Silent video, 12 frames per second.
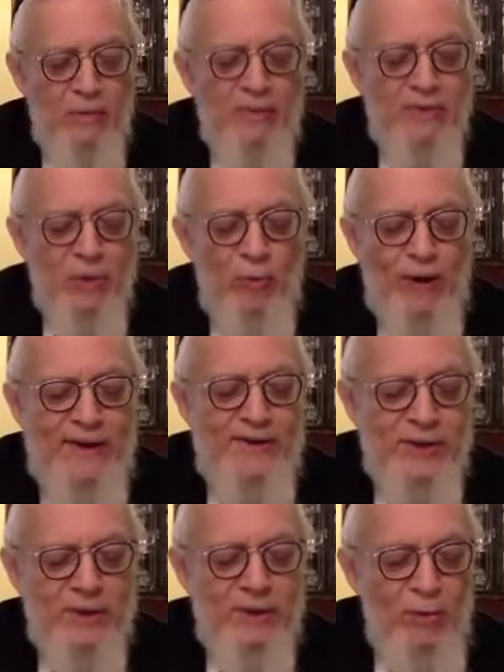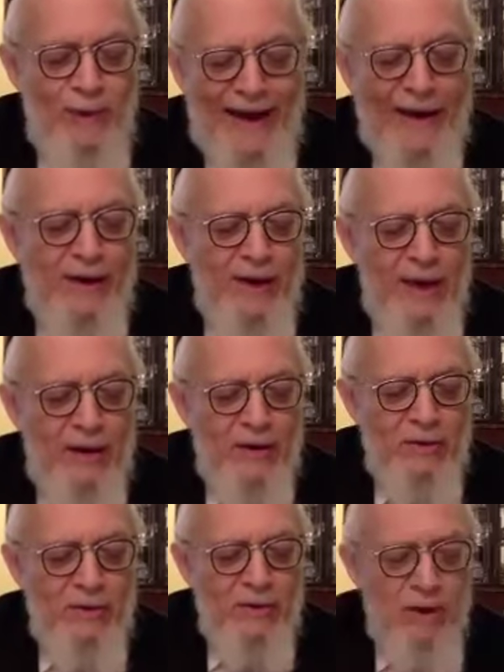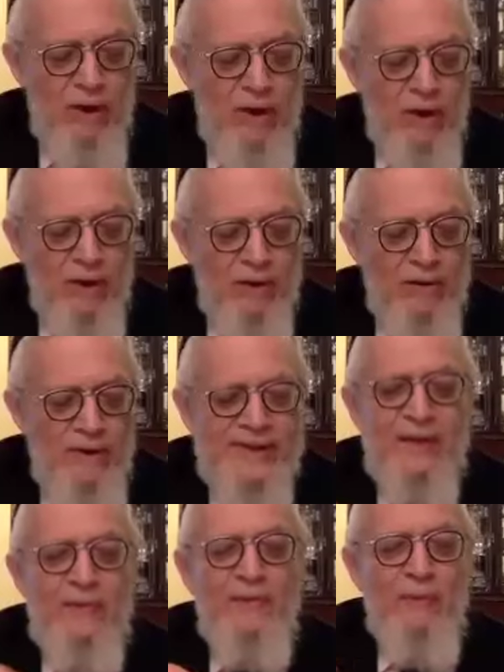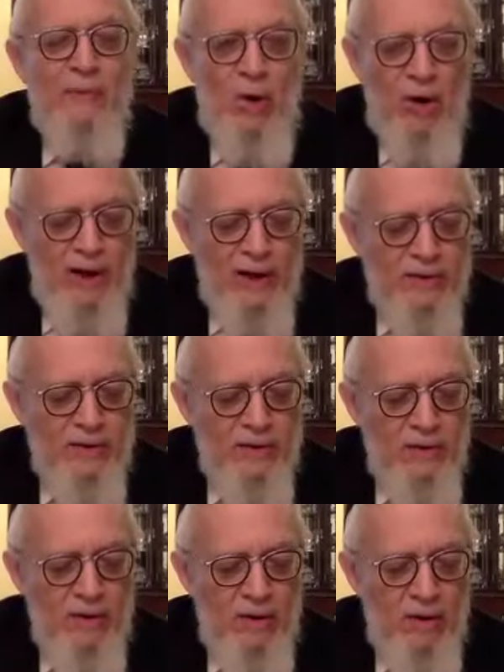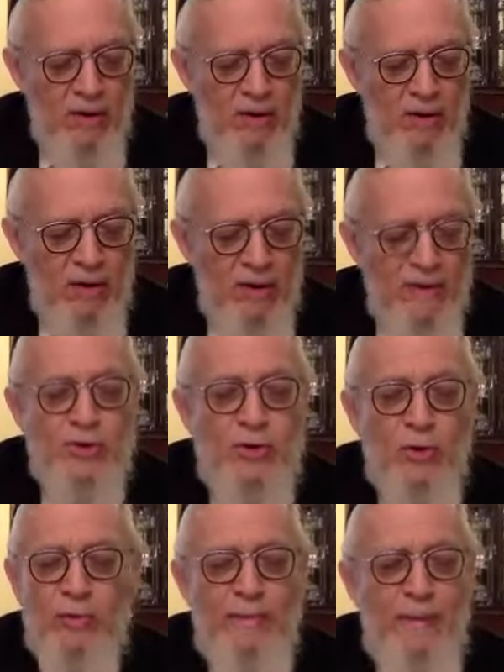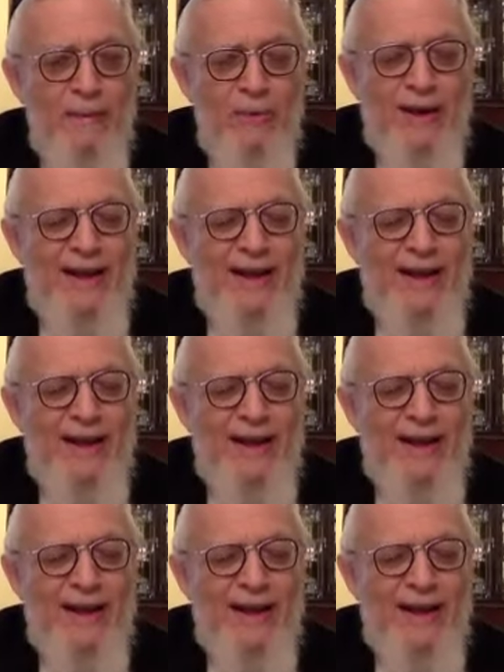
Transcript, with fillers: must erase it, eradicate it, the sin from your heart that you remember.